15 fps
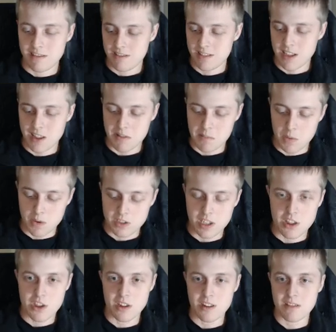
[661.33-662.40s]
get some more
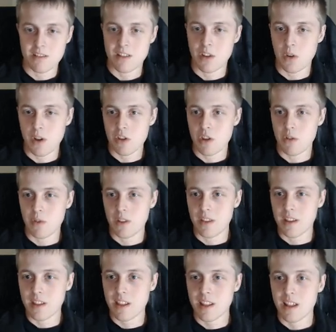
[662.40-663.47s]
attention so you actually read
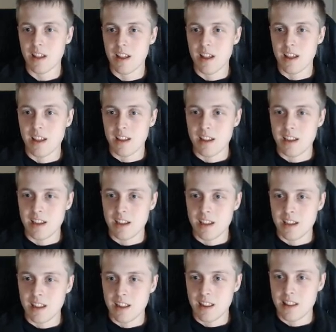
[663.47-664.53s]
this.
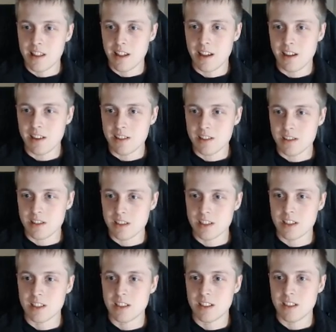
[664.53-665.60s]

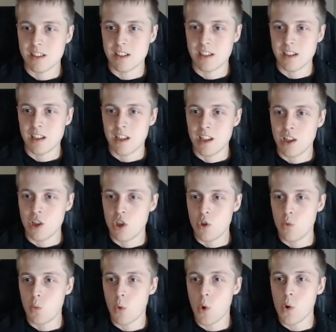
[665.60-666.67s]
Sales. You
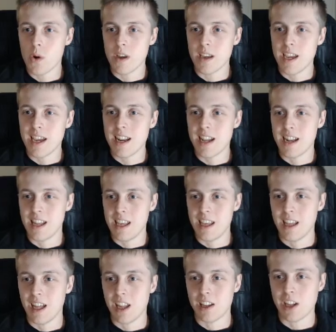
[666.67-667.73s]
won't get
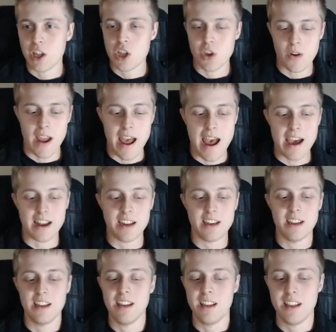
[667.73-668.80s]
any unless your ad
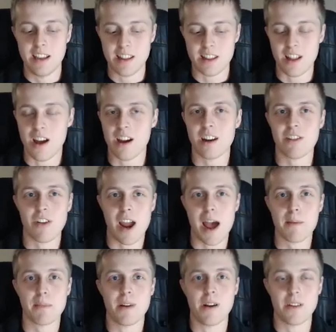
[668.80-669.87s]
is not
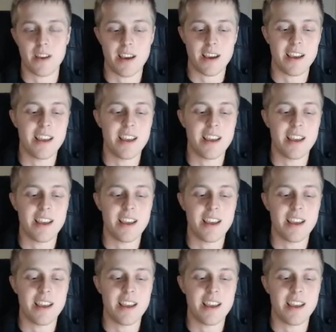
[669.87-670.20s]
crap, okay?